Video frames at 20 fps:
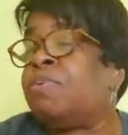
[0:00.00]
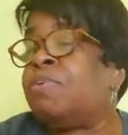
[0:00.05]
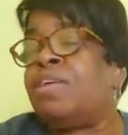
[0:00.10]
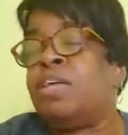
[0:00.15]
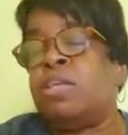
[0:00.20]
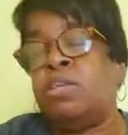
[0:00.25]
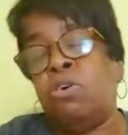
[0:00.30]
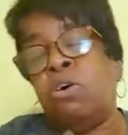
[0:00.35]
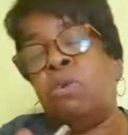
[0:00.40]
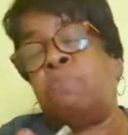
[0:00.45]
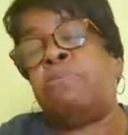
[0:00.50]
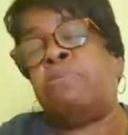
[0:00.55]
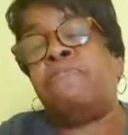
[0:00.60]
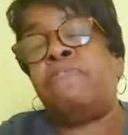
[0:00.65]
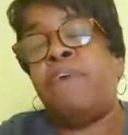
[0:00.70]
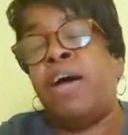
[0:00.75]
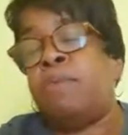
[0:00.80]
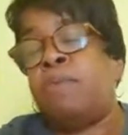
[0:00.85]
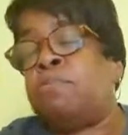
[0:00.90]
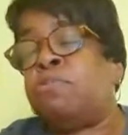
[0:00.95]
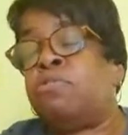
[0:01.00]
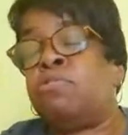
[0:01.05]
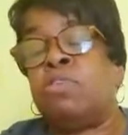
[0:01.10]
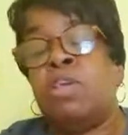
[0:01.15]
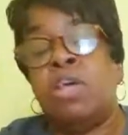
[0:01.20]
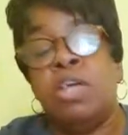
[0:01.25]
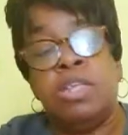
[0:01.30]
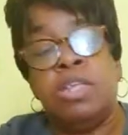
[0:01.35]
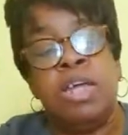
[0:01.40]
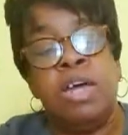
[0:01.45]
yarn for fibers,
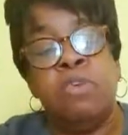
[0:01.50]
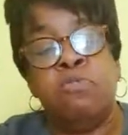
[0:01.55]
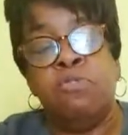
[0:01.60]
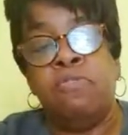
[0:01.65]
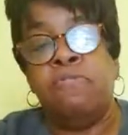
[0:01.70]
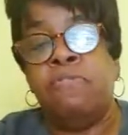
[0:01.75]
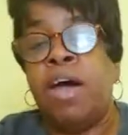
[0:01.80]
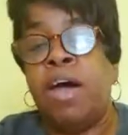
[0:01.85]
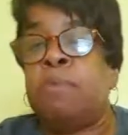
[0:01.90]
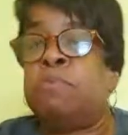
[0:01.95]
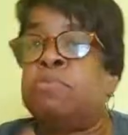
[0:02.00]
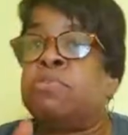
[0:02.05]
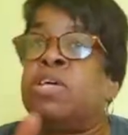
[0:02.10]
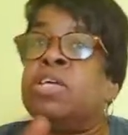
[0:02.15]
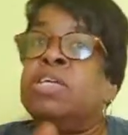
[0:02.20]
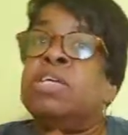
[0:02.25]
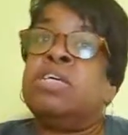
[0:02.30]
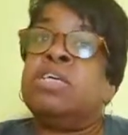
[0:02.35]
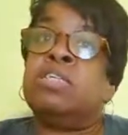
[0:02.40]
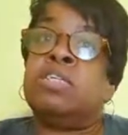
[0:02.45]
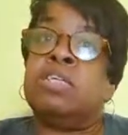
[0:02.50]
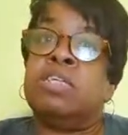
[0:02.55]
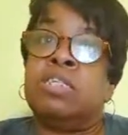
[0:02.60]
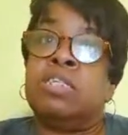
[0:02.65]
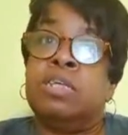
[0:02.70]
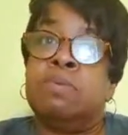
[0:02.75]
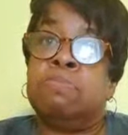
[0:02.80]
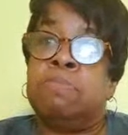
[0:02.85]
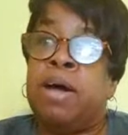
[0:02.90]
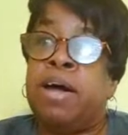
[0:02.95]
natural fibers, and then it's the
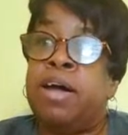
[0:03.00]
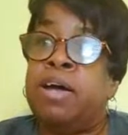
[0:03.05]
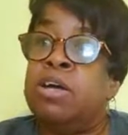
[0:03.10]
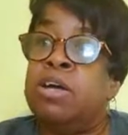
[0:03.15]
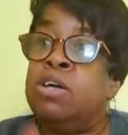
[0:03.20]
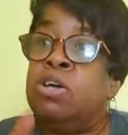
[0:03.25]
semi.